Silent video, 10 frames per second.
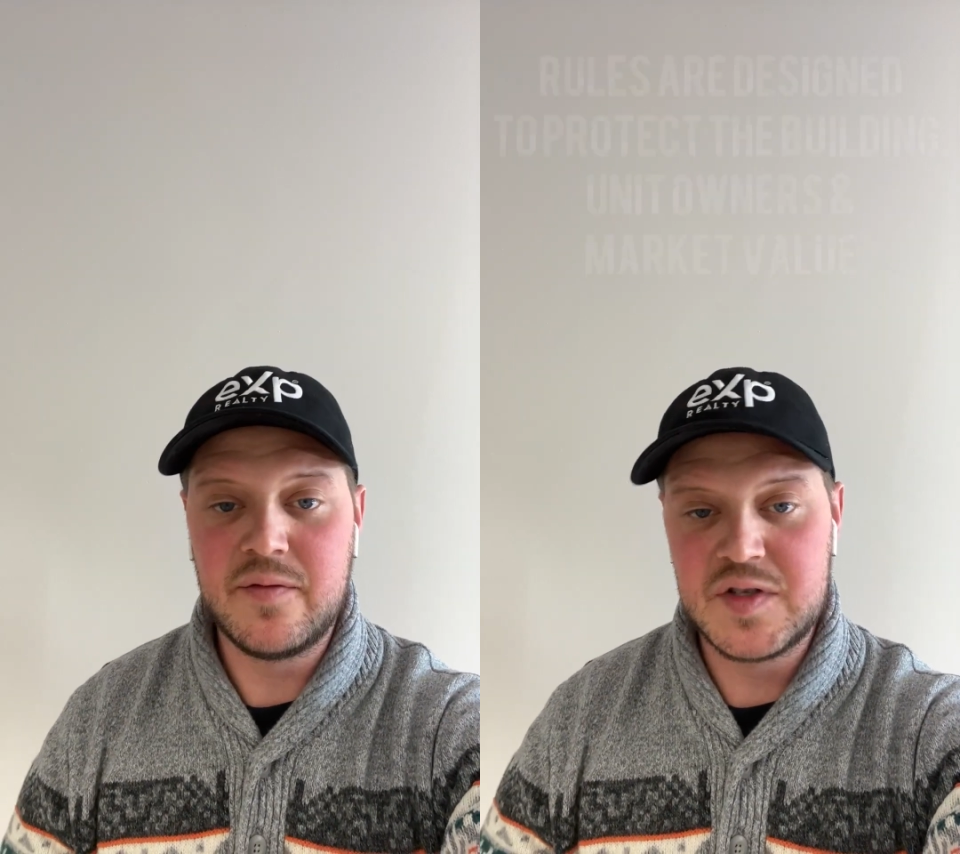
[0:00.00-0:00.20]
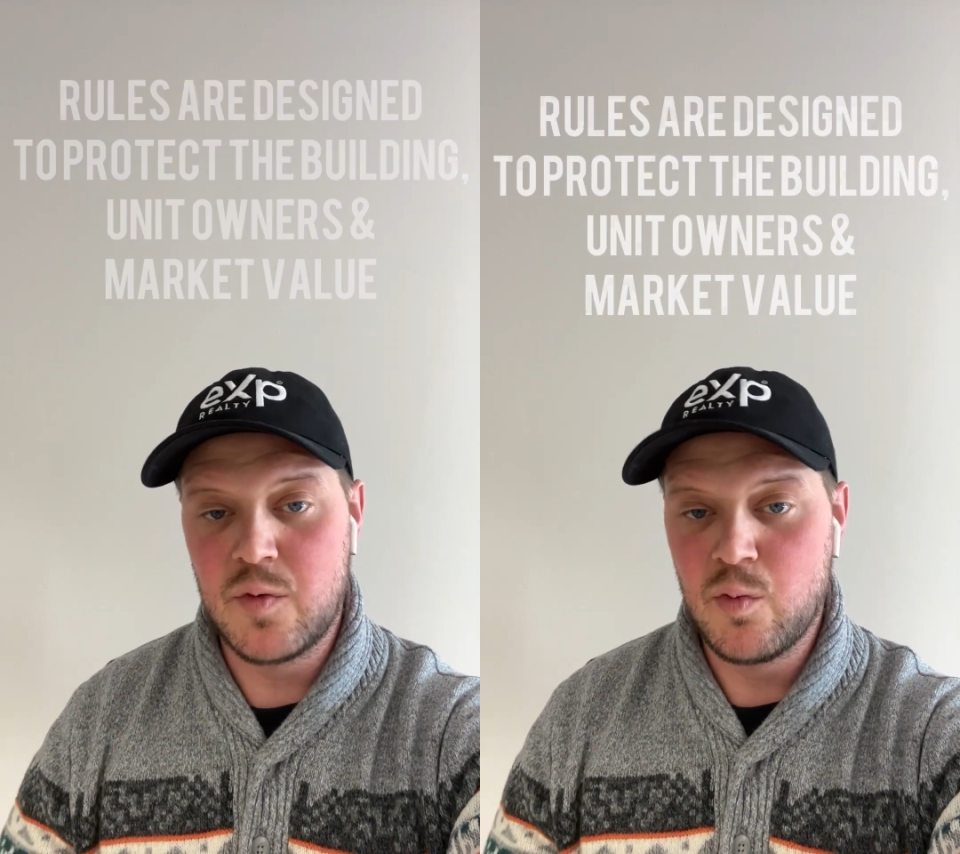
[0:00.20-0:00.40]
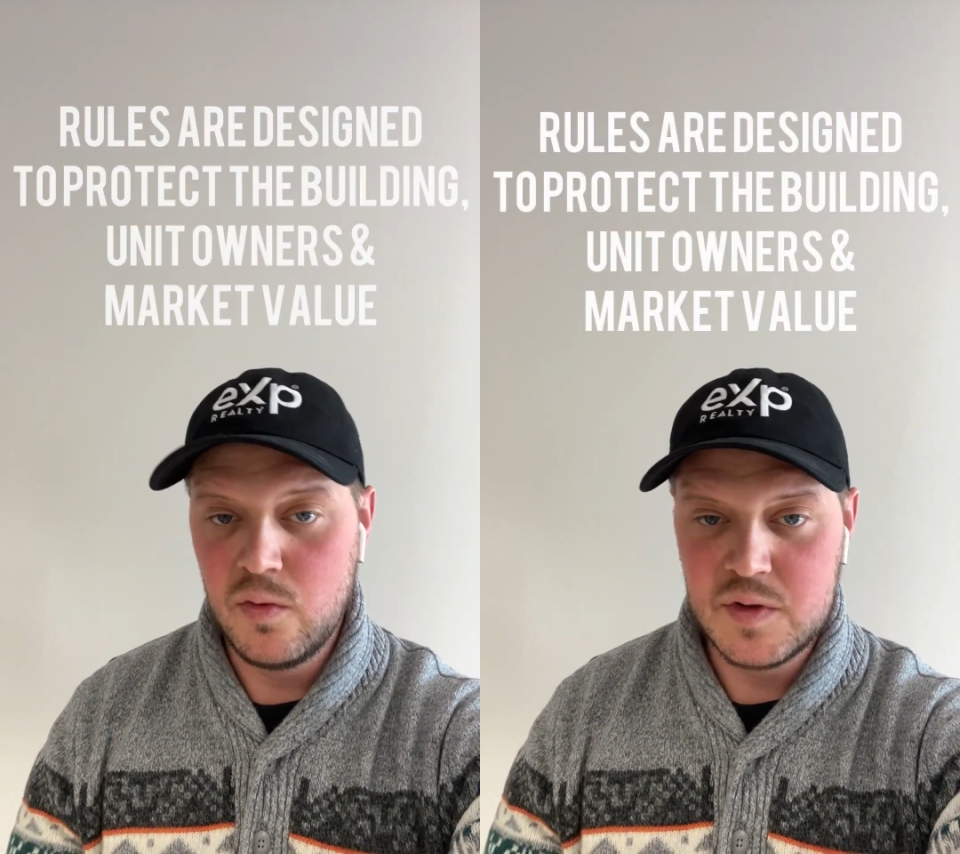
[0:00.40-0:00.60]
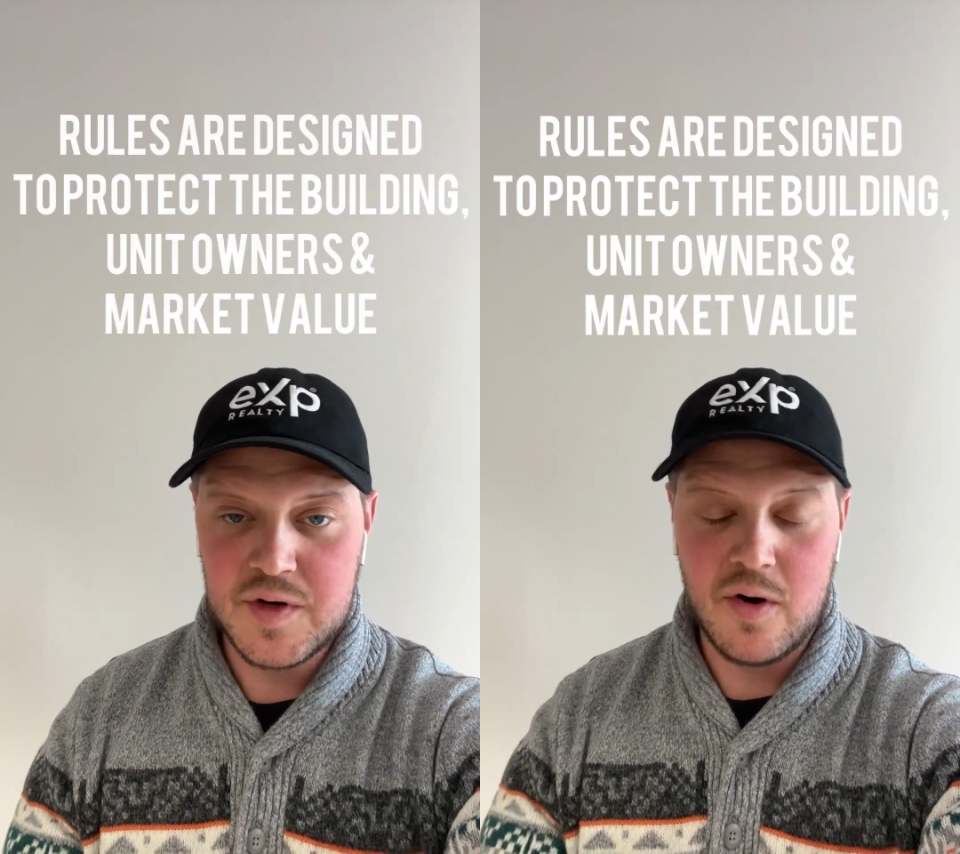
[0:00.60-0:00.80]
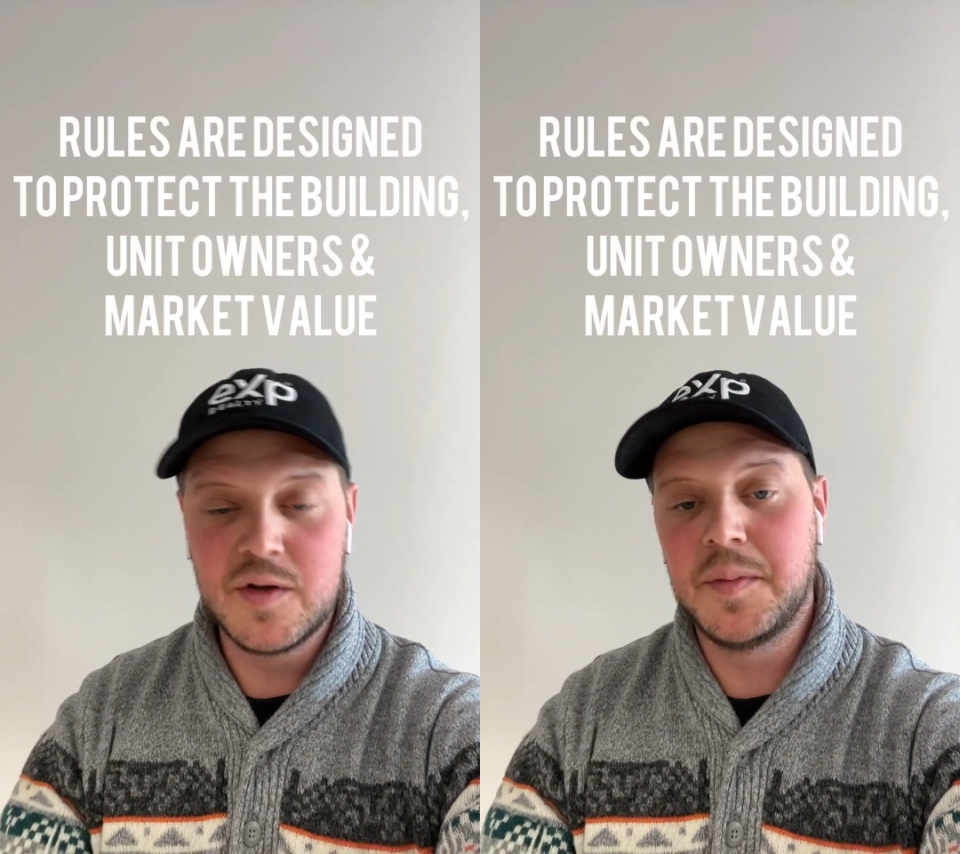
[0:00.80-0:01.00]
as the rules
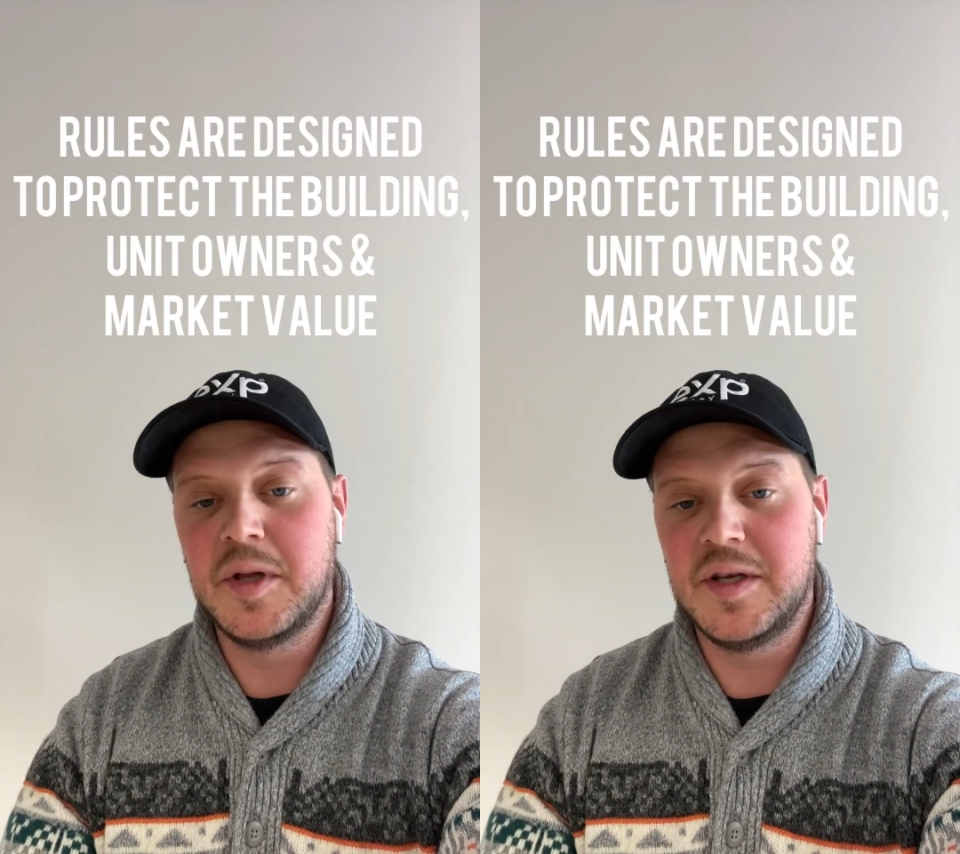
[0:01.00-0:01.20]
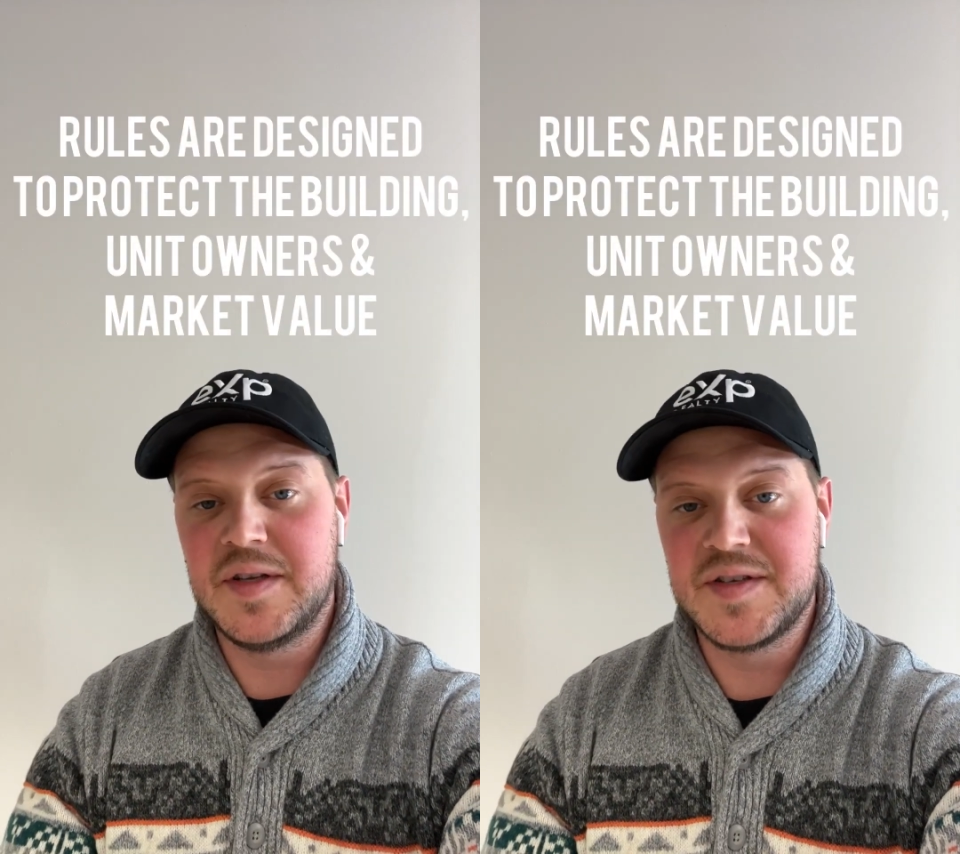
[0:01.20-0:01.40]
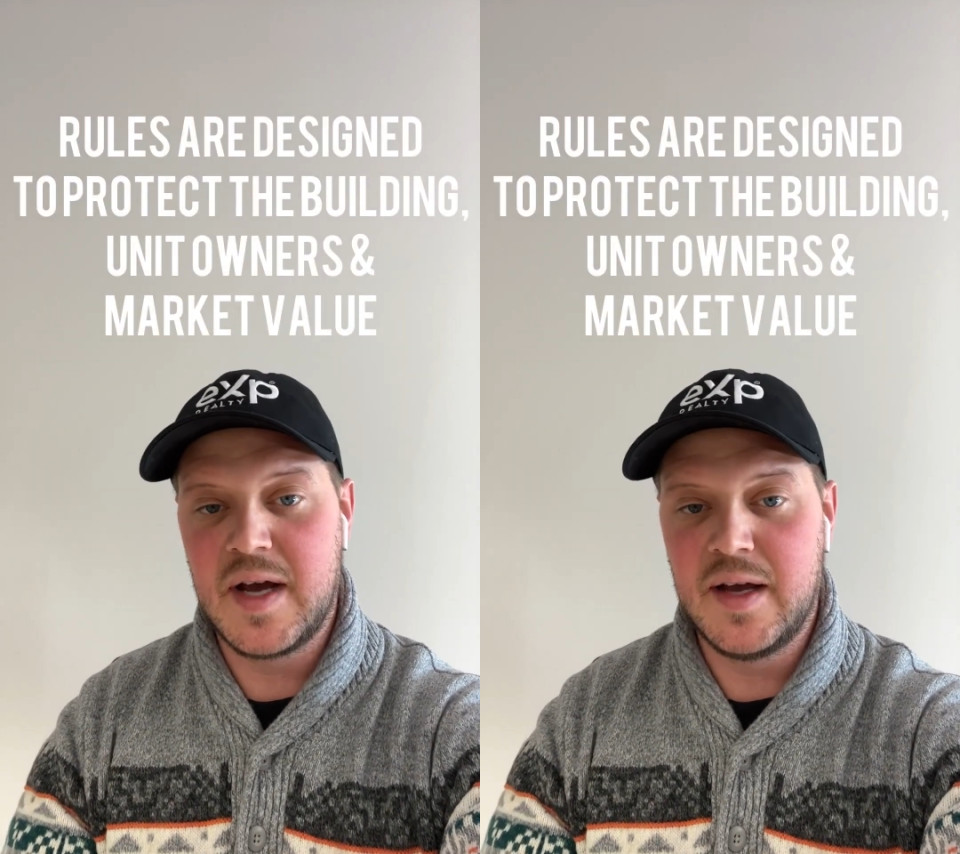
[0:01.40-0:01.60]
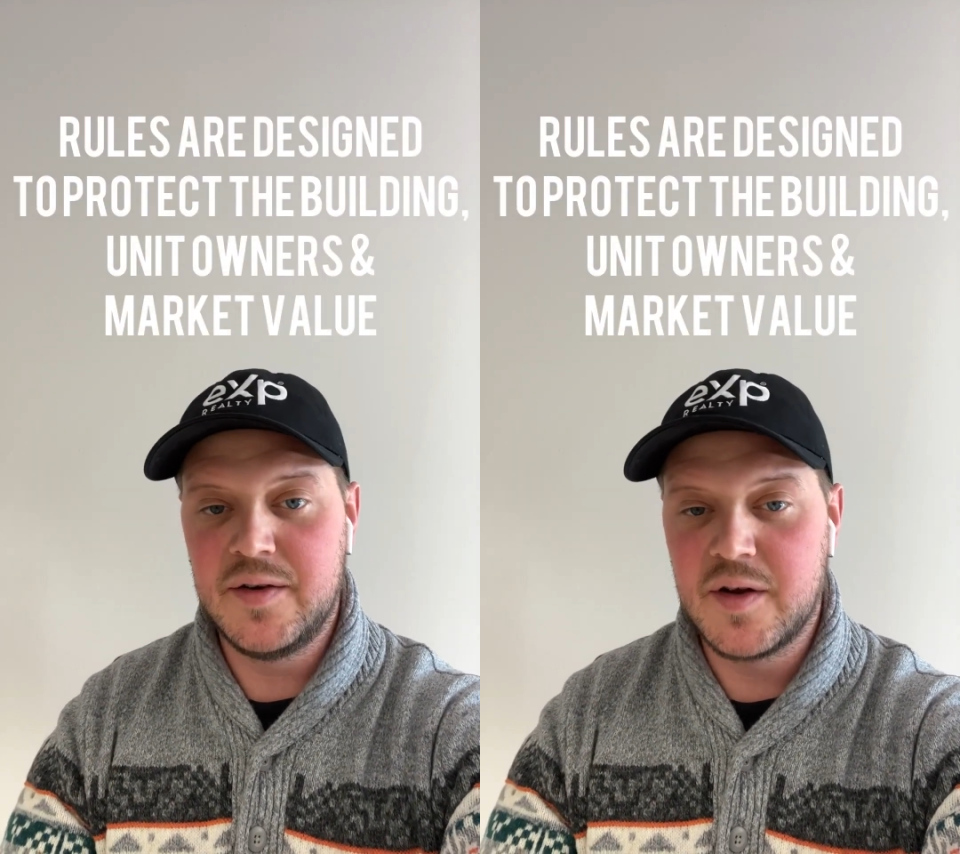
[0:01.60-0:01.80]
are ultimately designed